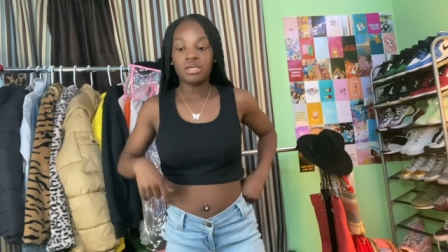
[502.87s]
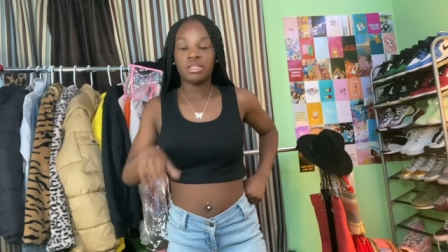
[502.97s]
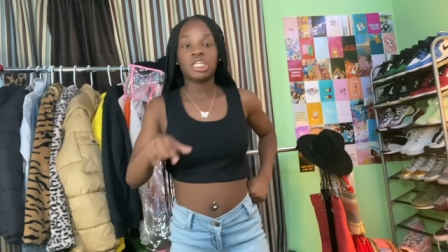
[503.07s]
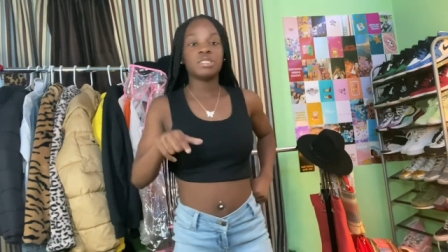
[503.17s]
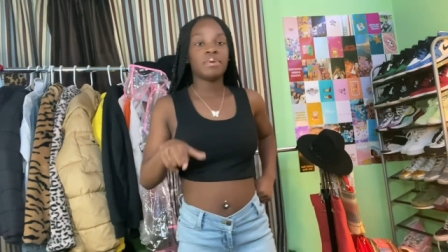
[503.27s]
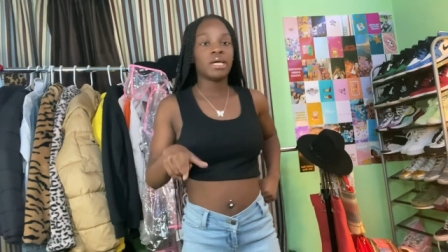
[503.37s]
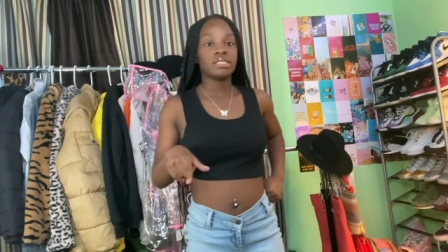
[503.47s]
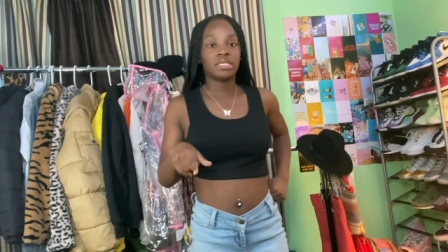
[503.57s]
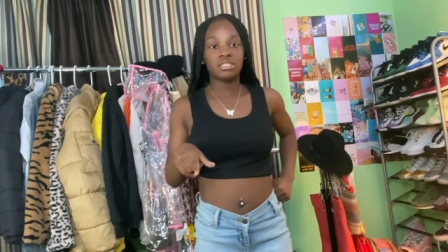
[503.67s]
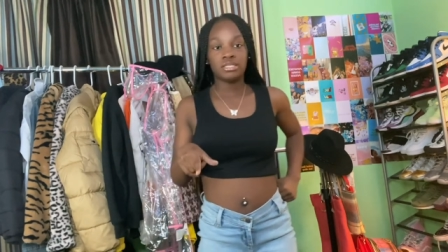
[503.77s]
Those pants
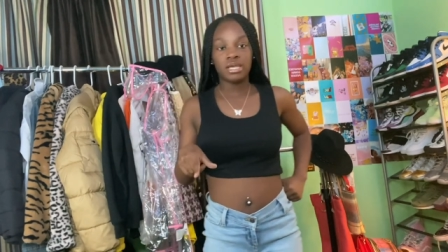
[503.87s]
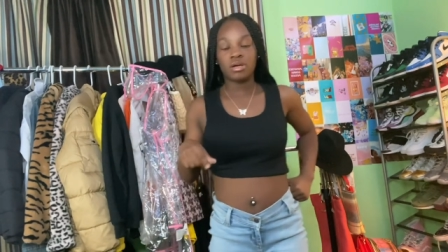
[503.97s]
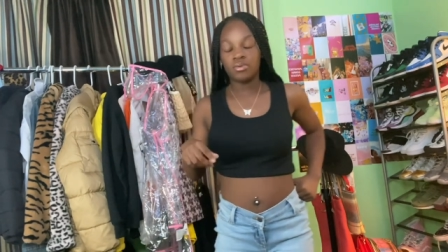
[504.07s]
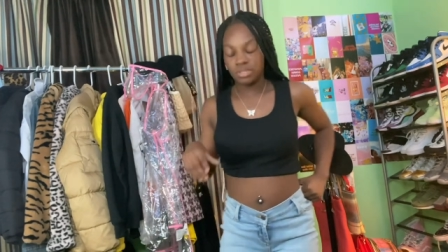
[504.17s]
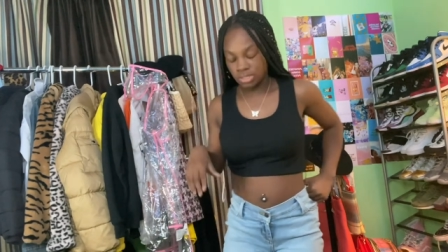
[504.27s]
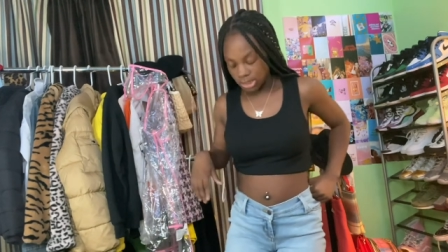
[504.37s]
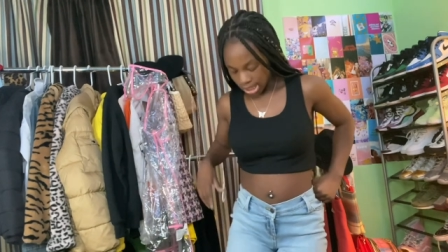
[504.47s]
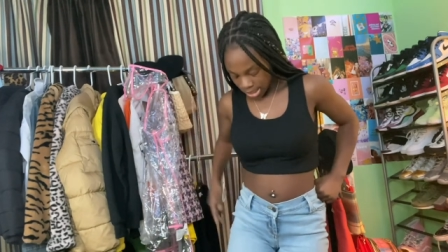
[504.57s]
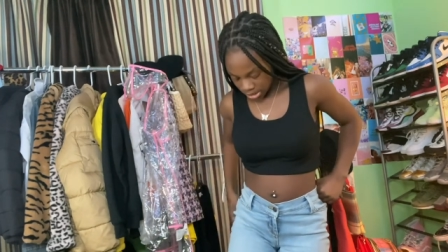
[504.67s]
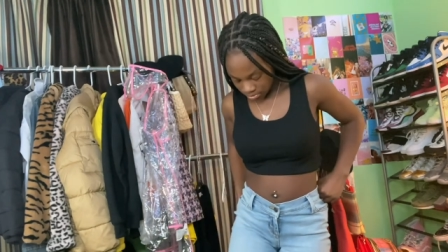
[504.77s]
I just had on was in
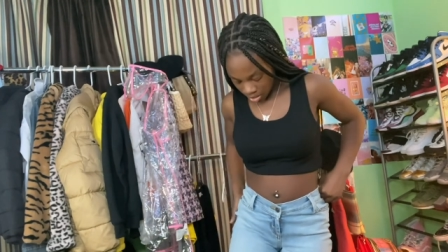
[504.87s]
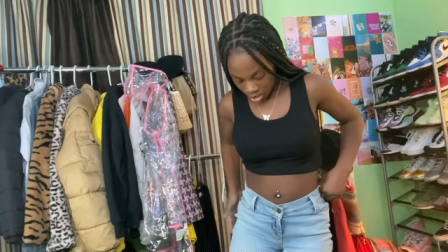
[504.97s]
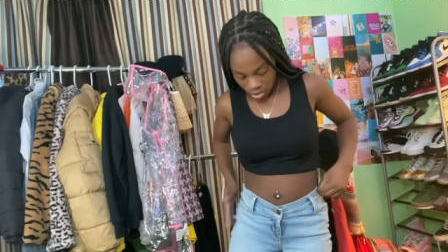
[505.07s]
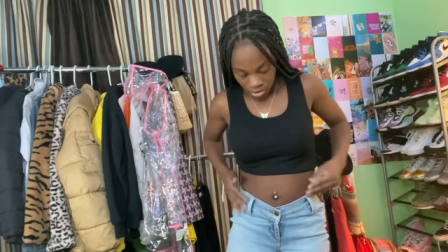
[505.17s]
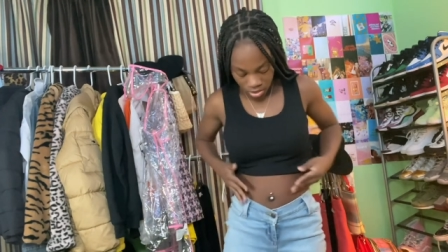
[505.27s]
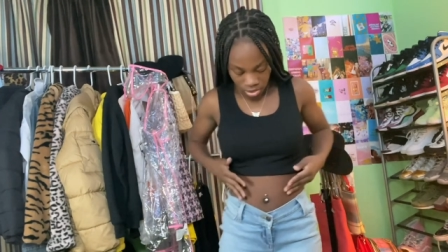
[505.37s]
size small.